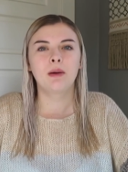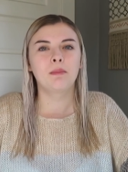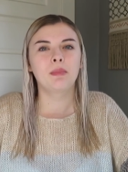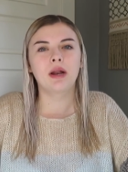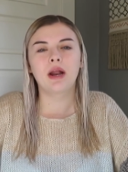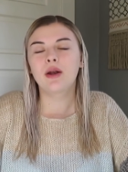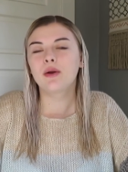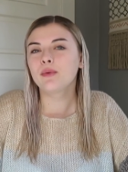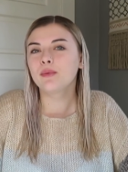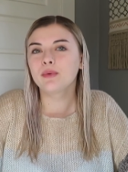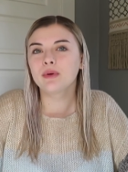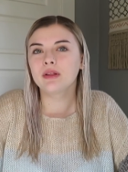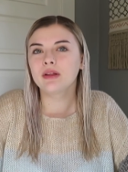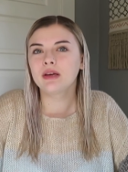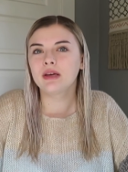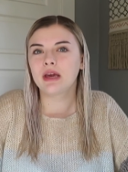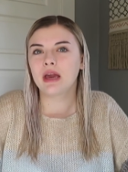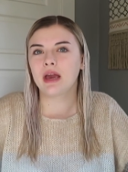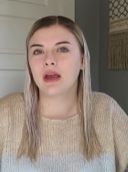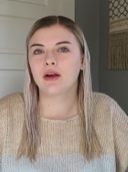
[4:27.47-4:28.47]
but I don't
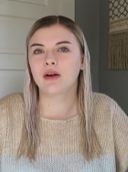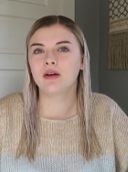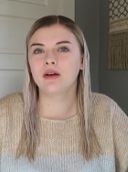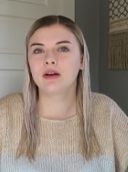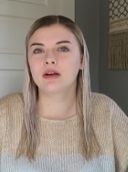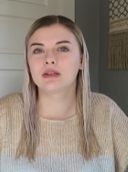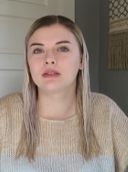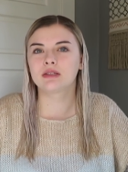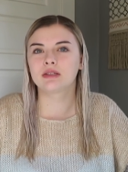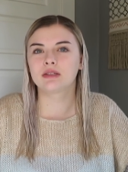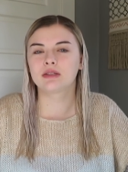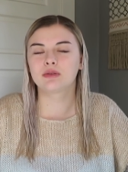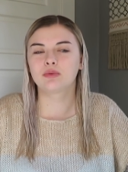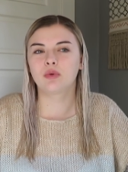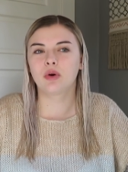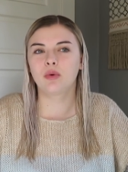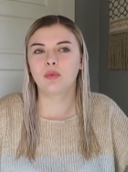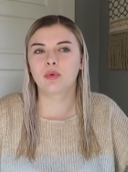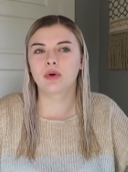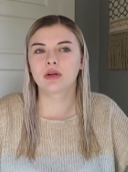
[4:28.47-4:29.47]
really care because it's
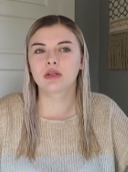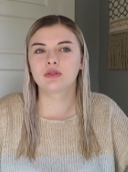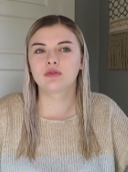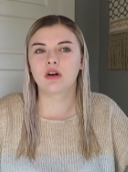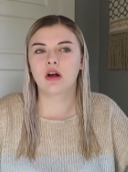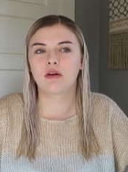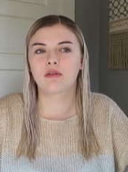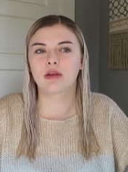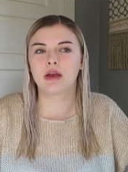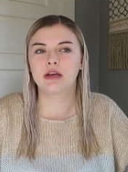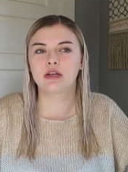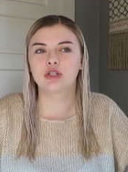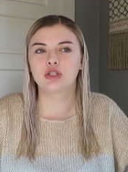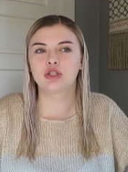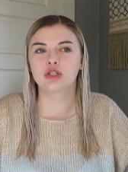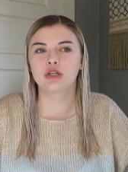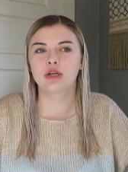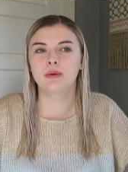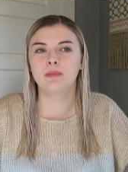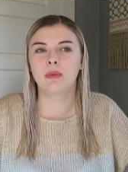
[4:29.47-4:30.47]
what works for our
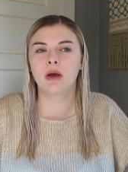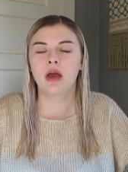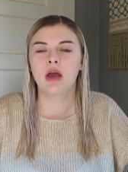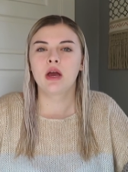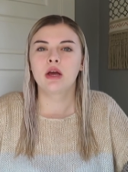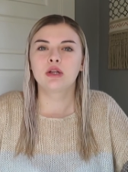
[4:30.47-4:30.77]
relationship.